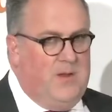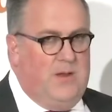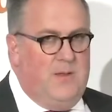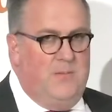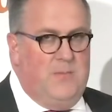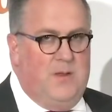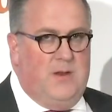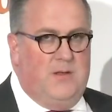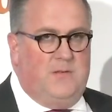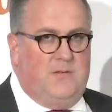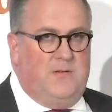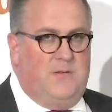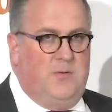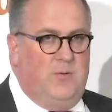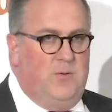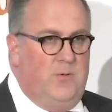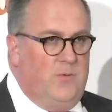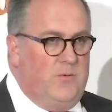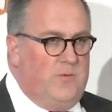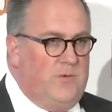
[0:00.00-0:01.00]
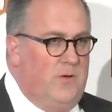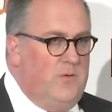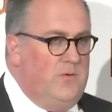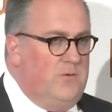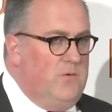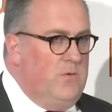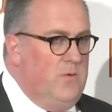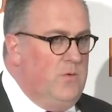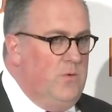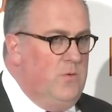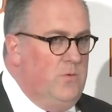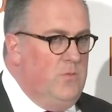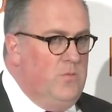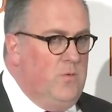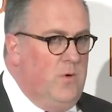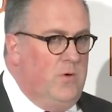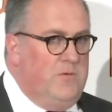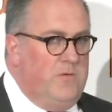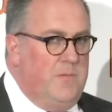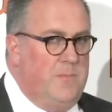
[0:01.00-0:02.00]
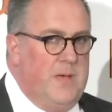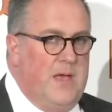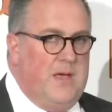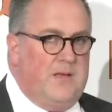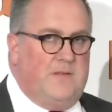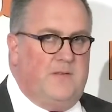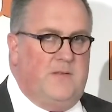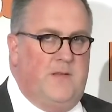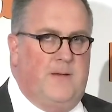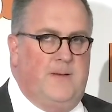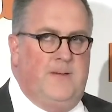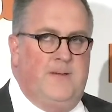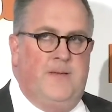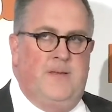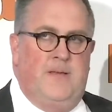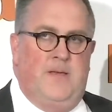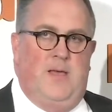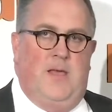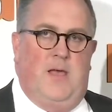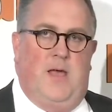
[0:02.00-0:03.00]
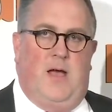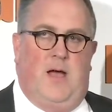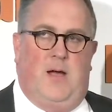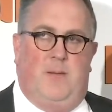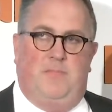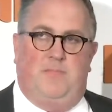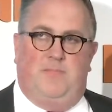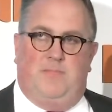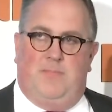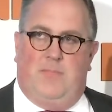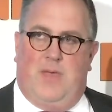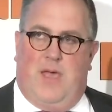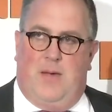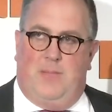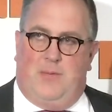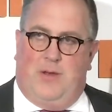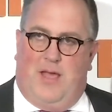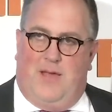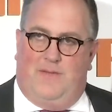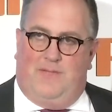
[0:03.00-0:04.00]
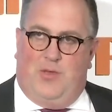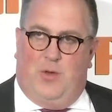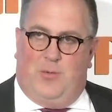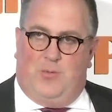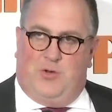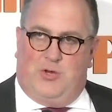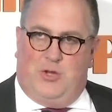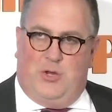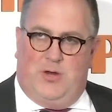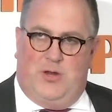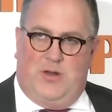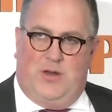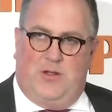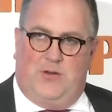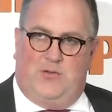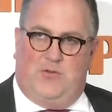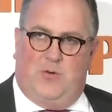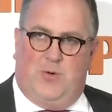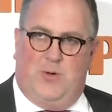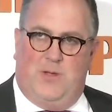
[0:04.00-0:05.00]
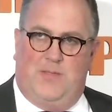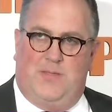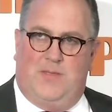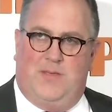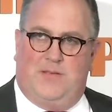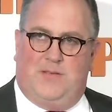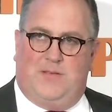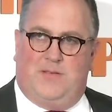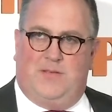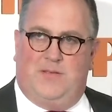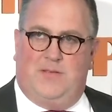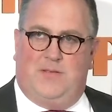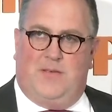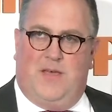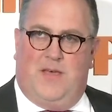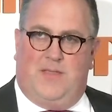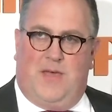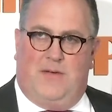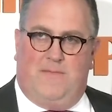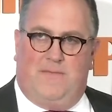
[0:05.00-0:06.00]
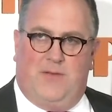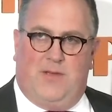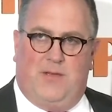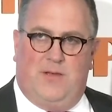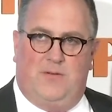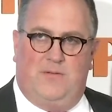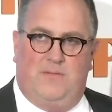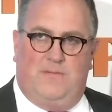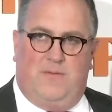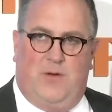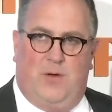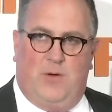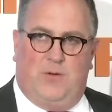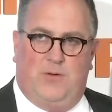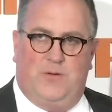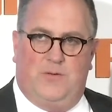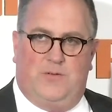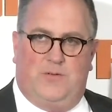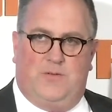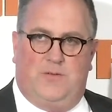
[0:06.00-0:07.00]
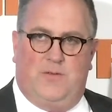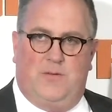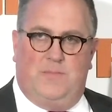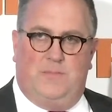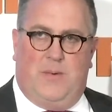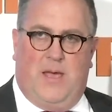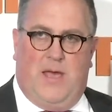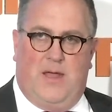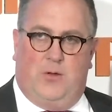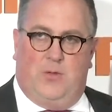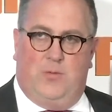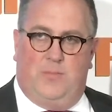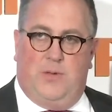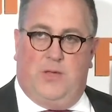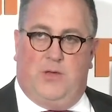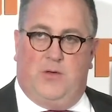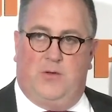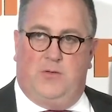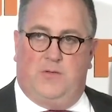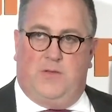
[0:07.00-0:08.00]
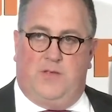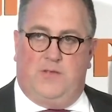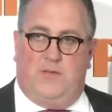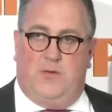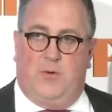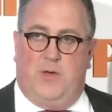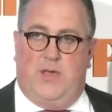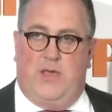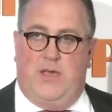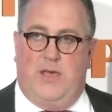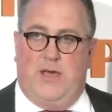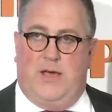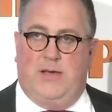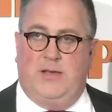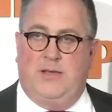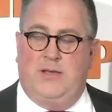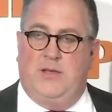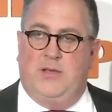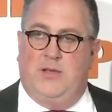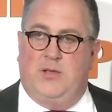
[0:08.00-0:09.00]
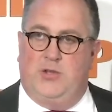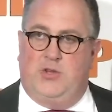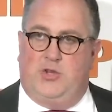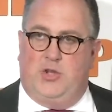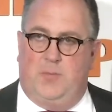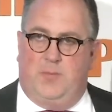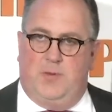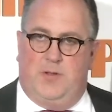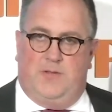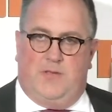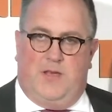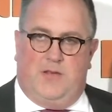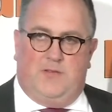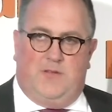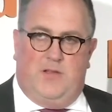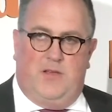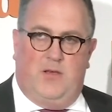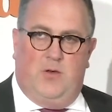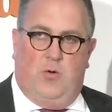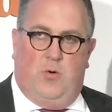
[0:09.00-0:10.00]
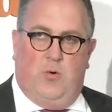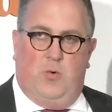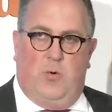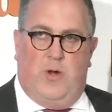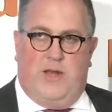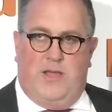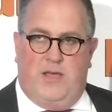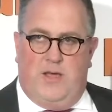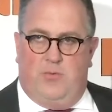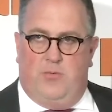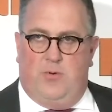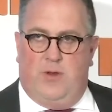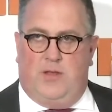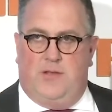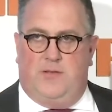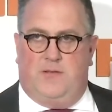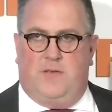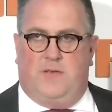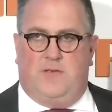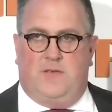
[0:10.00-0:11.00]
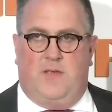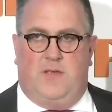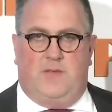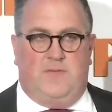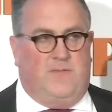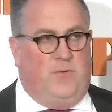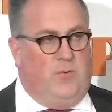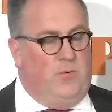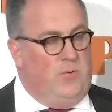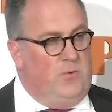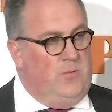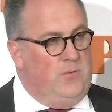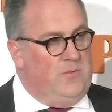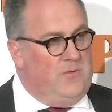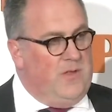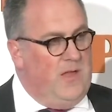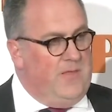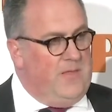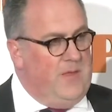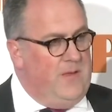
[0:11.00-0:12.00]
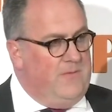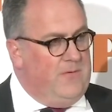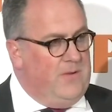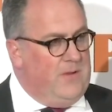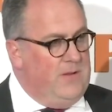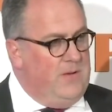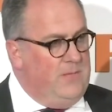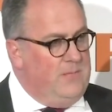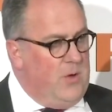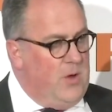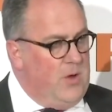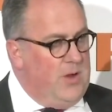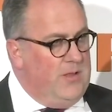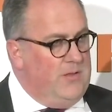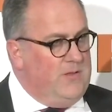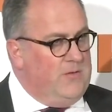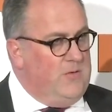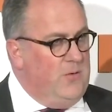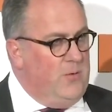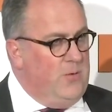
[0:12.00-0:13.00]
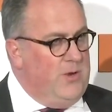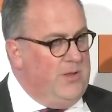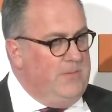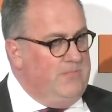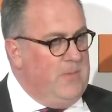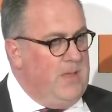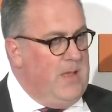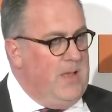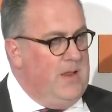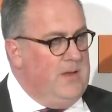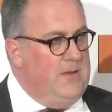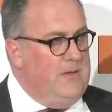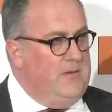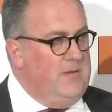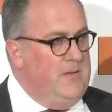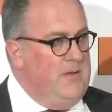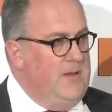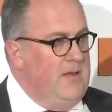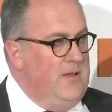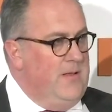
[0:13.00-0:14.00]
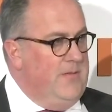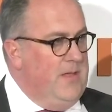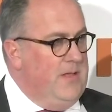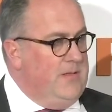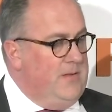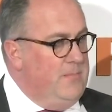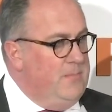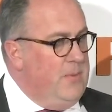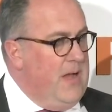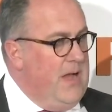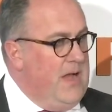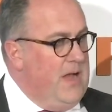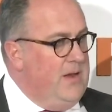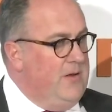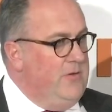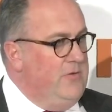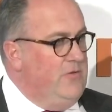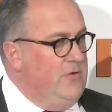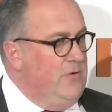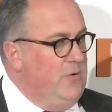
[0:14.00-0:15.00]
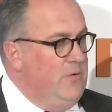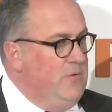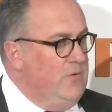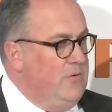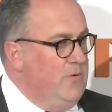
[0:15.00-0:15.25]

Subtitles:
Minister and also to Roger Baxter. Happy to have the opportunity to join this South African-focused panel because, as you'll hear, Jupiter is actually already a really successful South African mining story, and that's in part due to